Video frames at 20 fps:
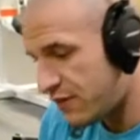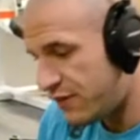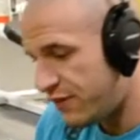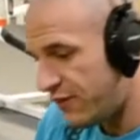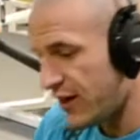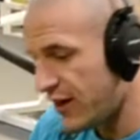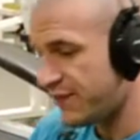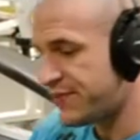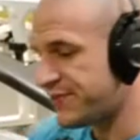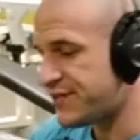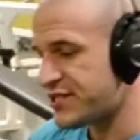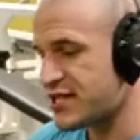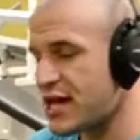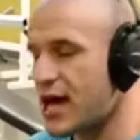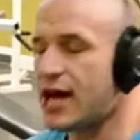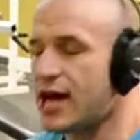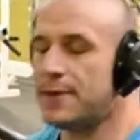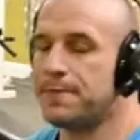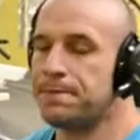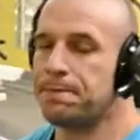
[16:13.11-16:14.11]
Fifth
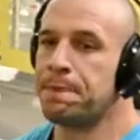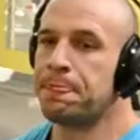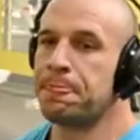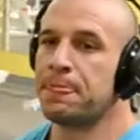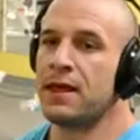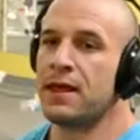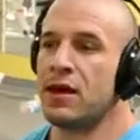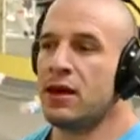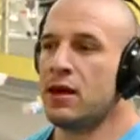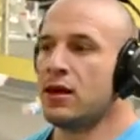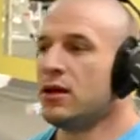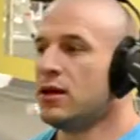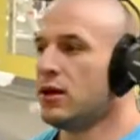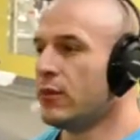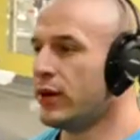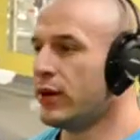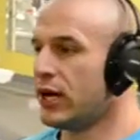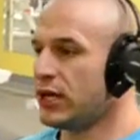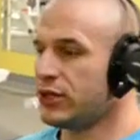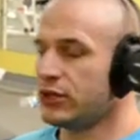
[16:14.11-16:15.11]
set, and
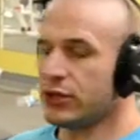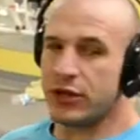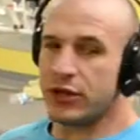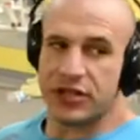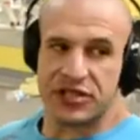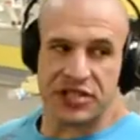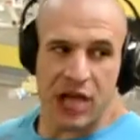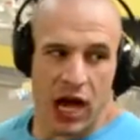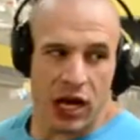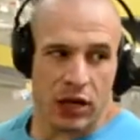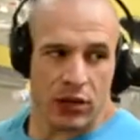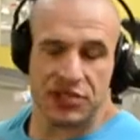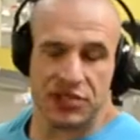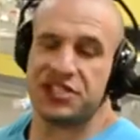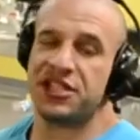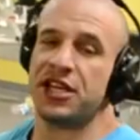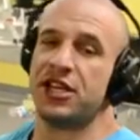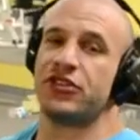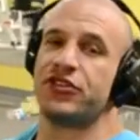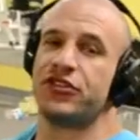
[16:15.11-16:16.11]
when I do this, I don't
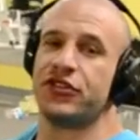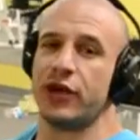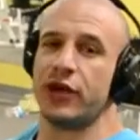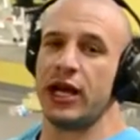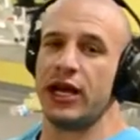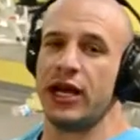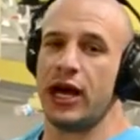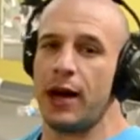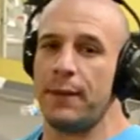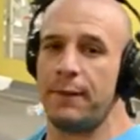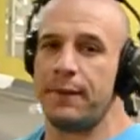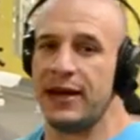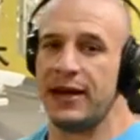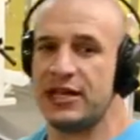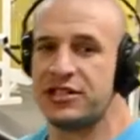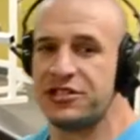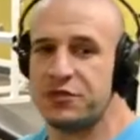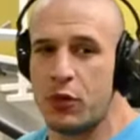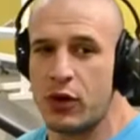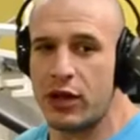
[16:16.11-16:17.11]
sit straight up,
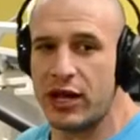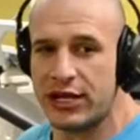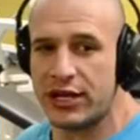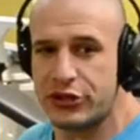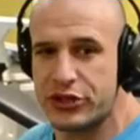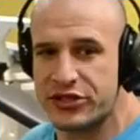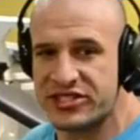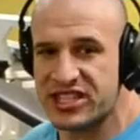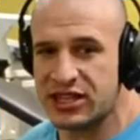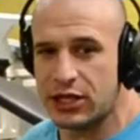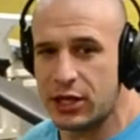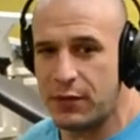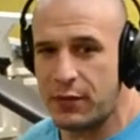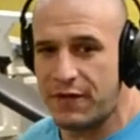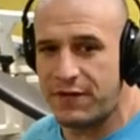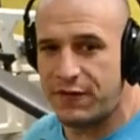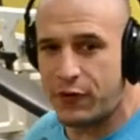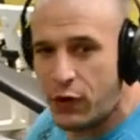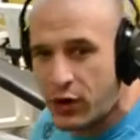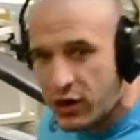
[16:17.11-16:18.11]
it's more like just a little bit
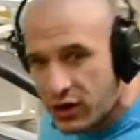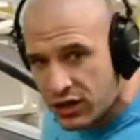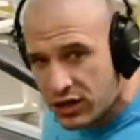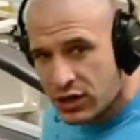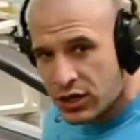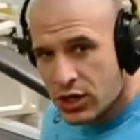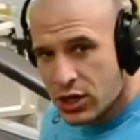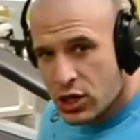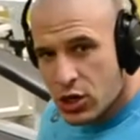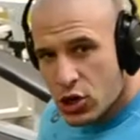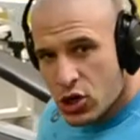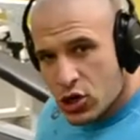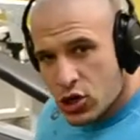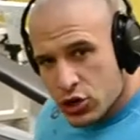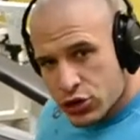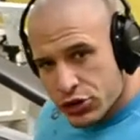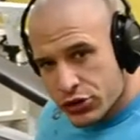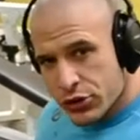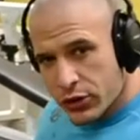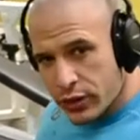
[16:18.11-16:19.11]
forward,
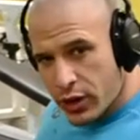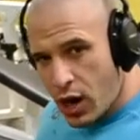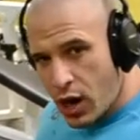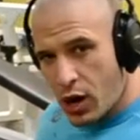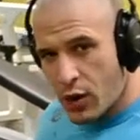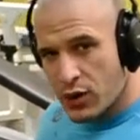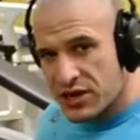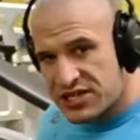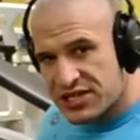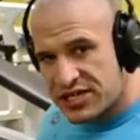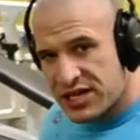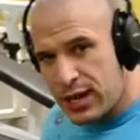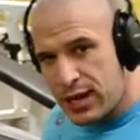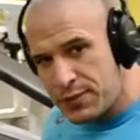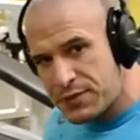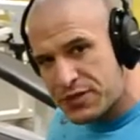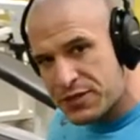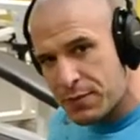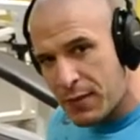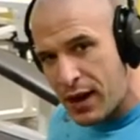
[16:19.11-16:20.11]
so it always
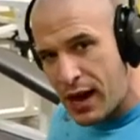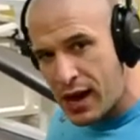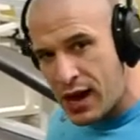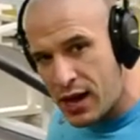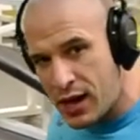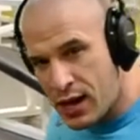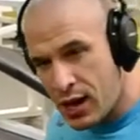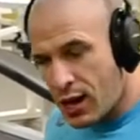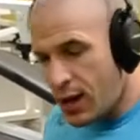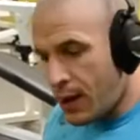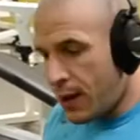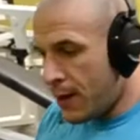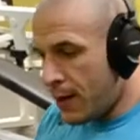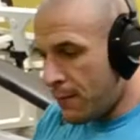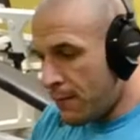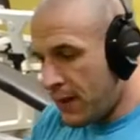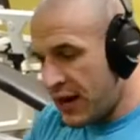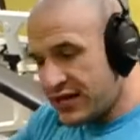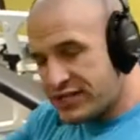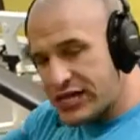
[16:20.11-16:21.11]
keeps my
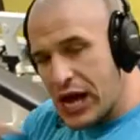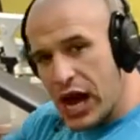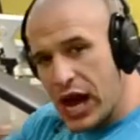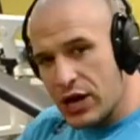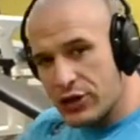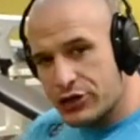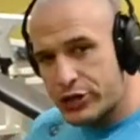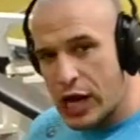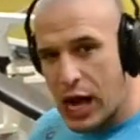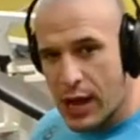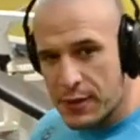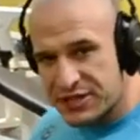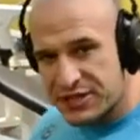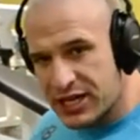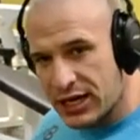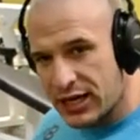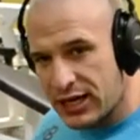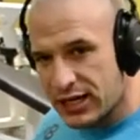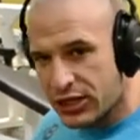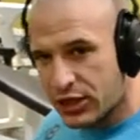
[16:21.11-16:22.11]
entire traps
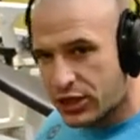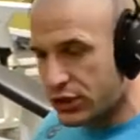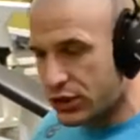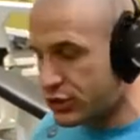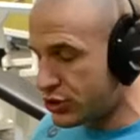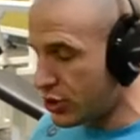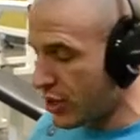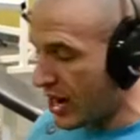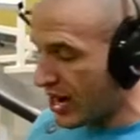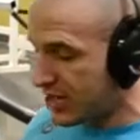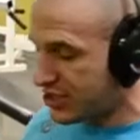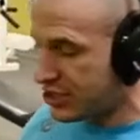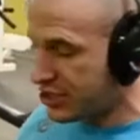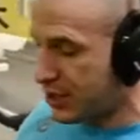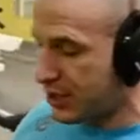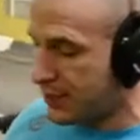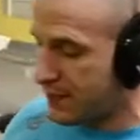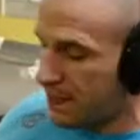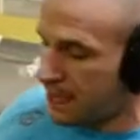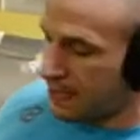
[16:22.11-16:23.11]
kind of in
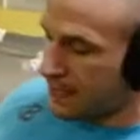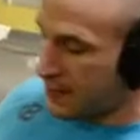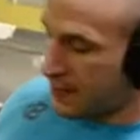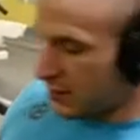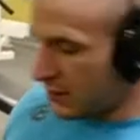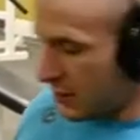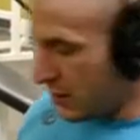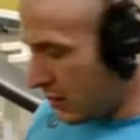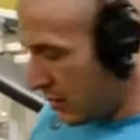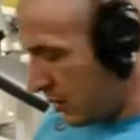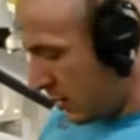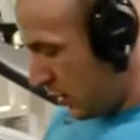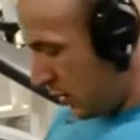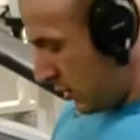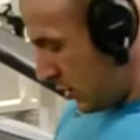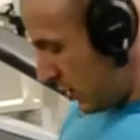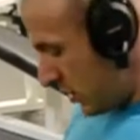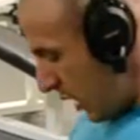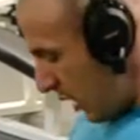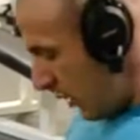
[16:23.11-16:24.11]
contraction.
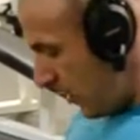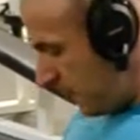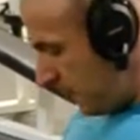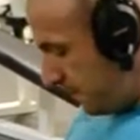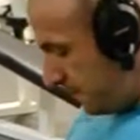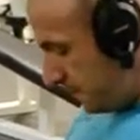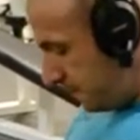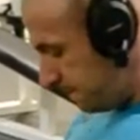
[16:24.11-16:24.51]
So,